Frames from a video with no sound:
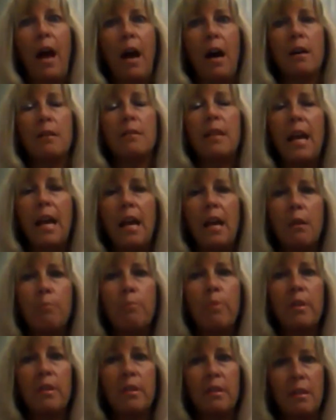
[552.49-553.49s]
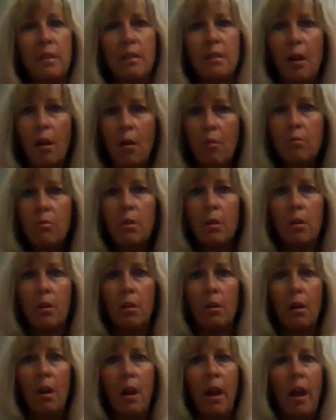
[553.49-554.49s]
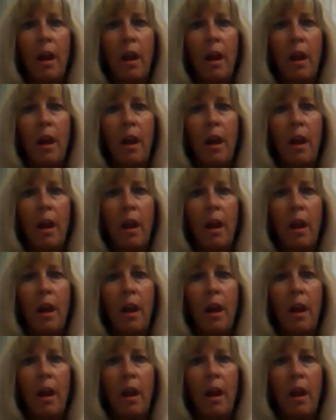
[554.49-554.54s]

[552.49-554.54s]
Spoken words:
as a business owner.